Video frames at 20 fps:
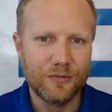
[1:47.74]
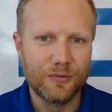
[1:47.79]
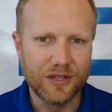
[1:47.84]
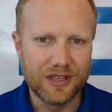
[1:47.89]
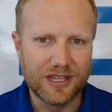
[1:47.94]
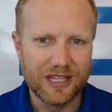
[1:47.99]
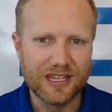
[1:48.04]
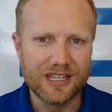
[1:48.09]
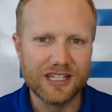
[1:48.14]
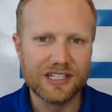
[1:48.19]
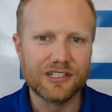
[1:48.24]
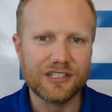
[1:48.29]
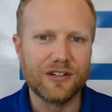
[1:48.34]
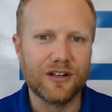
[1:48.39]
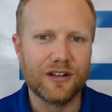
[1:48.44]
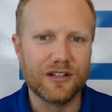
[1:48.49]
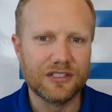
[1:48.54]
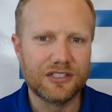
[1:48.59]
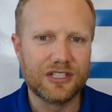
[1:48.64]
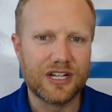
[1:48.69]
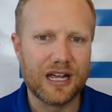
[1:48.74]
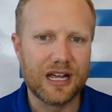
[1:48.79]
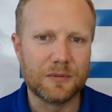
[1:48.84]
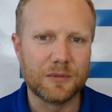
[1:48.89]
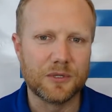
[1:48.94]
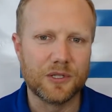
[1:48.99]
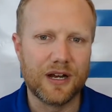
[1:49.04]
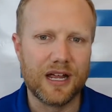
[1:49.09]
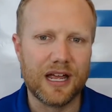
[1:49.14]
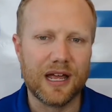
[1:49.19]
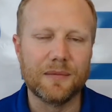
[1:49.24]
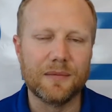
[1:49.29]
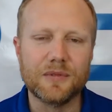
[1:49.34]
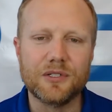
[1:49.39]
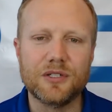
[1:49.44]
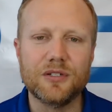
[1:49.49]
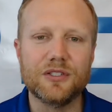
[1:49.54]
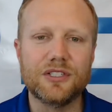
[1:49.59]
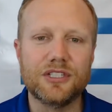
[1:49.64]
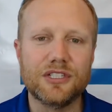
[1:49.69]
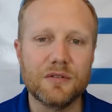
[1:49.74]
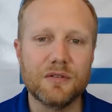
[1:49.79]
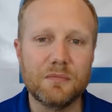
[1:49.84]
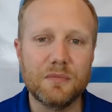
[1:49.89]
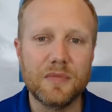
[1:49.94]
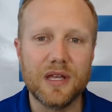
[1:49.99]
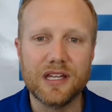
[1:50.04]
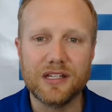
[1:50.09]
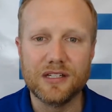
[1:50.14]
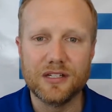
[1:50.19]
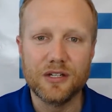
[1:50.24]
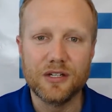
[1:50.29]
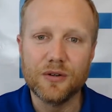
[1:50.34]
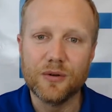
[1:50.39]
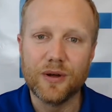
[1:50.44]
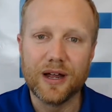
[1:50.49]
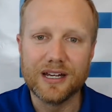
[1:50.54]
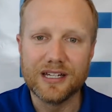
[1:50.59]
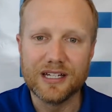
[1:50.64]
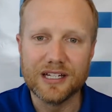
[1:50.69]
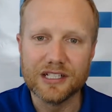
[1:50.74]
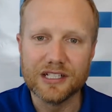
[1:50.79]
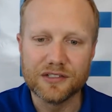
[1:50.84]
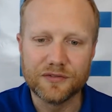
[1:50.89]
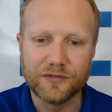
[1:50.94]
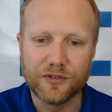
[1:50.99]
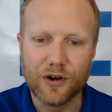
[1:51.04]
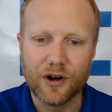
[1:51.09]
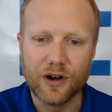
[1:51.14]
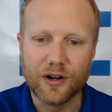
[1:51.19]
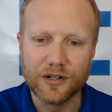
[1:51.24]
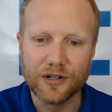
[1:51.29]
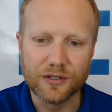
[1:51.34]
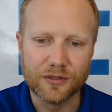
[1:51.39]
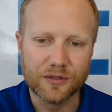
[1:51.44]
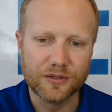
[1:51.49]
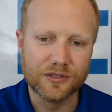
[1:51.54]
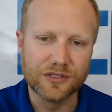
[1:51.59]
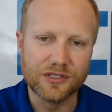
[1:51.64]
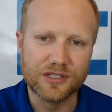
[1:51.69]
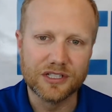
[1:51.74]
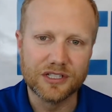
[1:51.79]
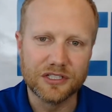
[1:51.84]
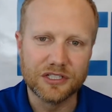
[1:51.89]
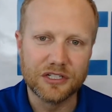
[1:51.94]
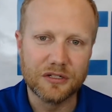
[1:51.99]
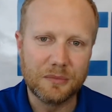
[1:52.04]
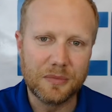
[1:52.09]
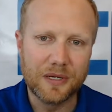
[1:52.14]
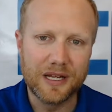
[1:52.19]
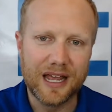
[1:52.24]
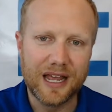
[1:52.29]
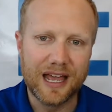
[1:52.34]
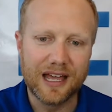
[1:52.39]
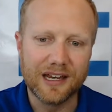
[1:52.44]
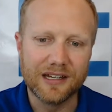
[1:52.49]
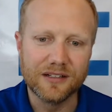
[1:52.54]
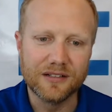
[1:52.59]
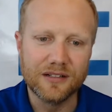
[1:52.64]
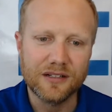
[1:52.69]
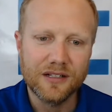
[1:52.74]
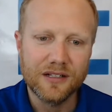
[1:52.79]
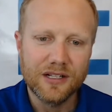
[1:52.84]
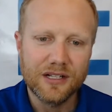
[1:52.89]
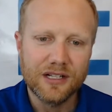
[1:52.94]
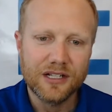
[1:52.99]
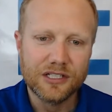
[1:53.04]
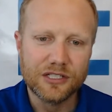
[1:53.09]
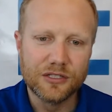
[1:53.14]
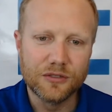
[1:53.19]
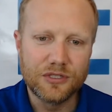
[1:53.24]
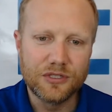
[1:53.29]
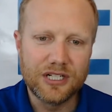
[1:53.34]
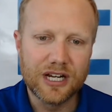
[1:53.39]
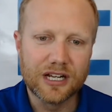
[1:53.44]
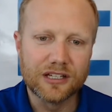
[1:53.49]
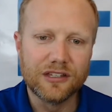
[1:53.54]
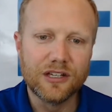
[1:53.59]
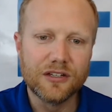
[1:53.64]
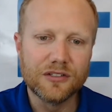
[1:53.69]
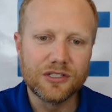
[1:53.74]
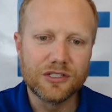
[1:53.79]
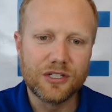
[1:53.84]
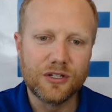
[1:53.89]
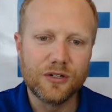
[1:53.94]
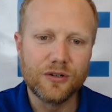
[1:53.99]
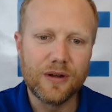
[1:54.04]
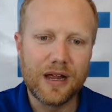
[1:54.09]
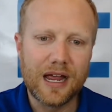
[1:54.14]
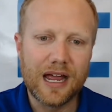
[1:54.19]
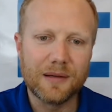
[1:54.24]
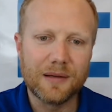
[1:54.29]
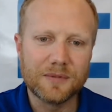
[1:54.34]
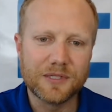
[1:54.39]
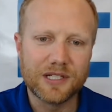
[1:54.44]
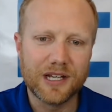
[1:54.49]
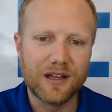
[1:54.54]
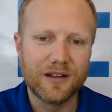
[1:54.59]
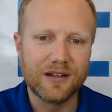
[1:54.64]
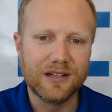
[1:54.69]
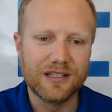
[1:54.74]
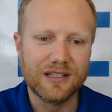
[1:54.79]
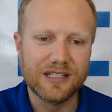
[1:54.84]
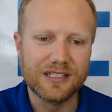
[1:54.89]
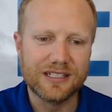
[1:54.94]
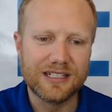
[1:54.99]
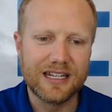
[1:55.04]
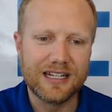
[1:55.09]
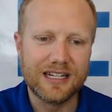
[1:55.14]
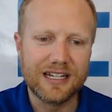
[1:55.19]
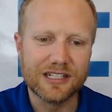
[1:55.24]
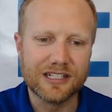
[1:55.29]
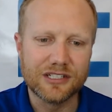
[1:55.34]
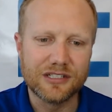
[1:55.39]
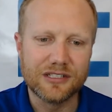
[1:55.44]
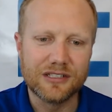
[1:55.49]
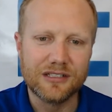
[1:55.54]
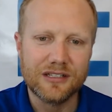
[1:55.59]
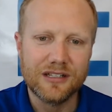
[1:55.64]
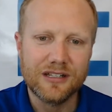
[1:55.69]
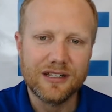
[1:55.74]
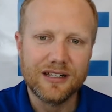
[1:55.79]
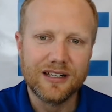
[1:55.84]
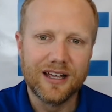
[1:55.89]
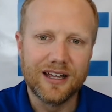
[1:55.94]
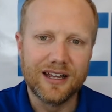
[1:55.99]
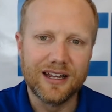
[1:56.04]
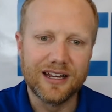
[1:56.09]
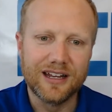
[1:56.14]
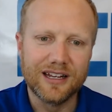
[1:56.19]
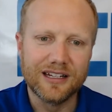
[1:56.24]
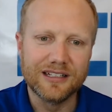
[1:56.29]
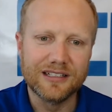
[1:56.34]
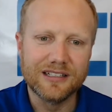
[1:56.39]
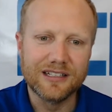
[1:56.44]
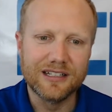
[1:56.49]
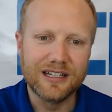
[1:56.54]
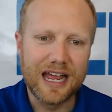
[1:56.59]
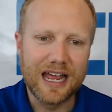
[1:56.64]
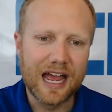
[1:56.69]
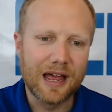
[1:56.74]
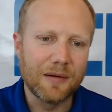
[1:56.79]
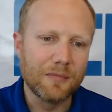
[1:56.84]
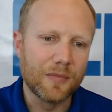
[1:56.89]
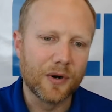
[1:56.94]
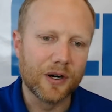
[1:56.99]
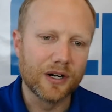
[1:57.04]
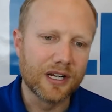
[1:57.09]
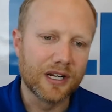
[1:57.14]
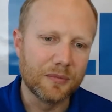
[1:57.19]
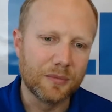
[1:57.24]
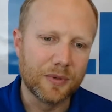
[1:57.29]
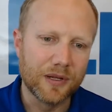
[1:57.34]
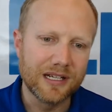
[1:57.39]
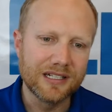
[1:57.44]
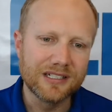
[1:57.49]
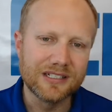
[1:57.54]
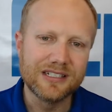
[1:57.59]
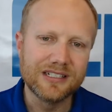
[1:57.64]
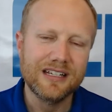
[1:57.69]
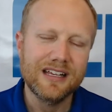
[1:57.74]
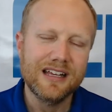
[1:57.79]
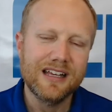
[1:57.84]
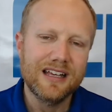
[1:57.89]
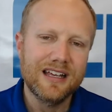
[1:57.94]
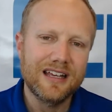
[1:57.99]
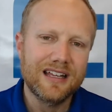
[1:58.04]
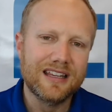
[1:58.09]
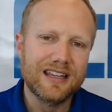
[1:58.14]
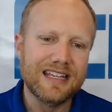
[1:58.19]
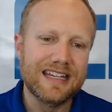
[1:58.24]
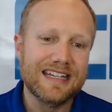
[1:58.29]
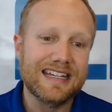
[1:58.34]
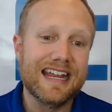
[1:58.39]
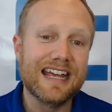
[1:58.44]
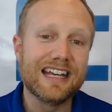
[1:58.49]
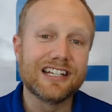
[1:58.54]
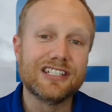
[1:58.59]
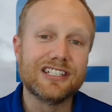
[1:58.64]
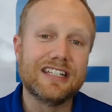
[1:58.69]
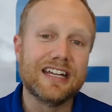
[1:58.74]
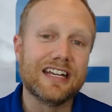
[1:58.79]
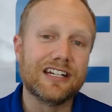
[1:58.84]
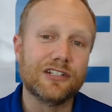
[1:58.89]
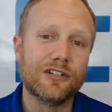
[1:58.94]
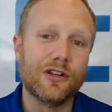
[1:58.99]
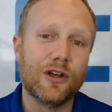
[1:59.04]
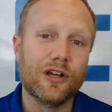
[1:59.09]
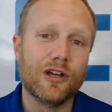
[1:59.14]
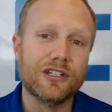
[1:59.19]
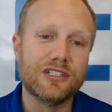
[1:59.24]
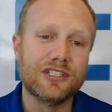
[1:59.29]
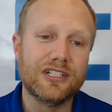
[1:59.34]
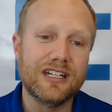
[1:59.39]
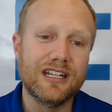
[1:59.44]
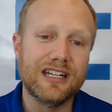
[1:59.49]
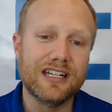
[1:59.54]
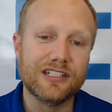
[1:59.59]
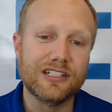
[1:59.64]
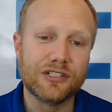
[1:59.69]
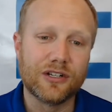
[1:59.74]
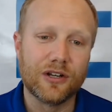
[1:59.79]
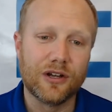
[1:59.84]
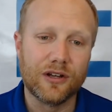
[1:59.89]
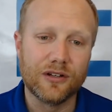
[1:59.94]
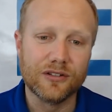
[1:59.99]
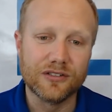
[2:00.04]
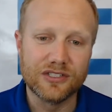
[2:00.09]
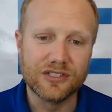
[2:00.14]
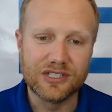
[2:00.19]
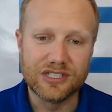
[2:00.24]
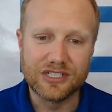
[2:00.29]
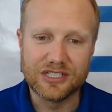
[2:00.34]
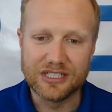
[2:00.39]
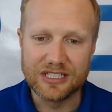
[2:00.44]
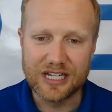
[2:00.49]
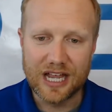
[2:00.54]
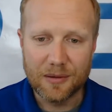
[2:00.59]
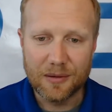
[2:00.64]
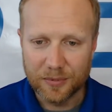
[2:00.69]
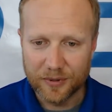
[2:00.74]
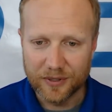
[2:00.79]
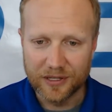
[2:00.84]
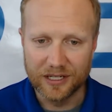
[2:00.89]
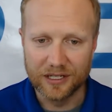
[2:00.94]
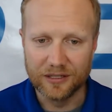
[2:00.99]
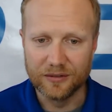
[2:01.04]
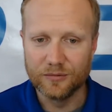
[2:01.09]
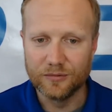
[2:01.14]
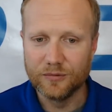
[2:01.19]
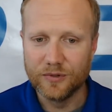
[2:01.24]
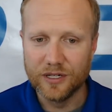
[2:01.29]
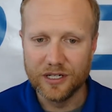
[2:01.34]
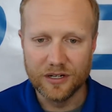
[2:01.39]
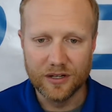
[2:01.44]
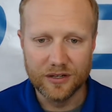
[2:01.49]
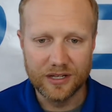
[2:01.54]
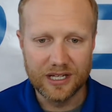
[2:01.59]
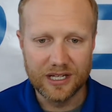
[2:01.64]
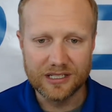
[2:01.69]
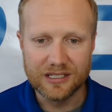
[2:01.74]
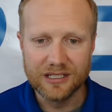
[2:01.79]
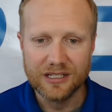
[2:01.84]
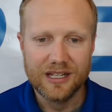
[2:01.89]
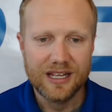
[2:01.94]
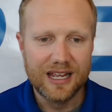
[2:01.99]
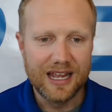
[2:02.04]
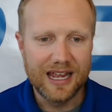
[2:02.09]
within this Knowledge Capture app to submit new ideas for articles that should be added. So check those 2 apps out in the Zendesk app marketplace. The next technology is called Sapling. We know that